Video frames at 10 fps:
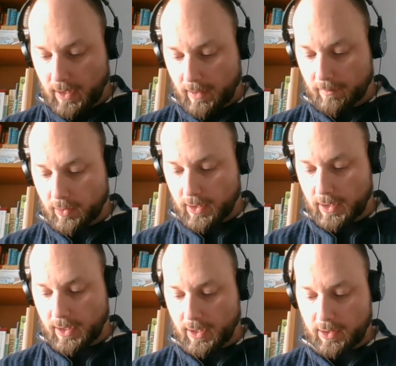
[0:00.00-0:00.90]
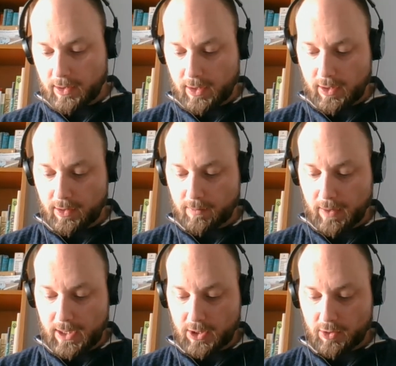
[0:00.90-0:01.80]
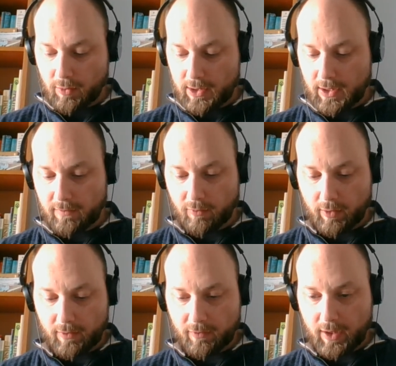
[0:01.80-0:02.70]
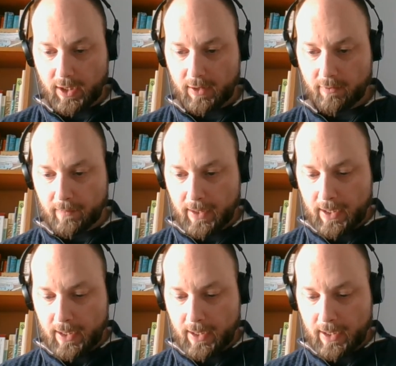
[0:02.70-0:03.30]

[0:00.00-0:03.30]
and I'm looking at page 2045,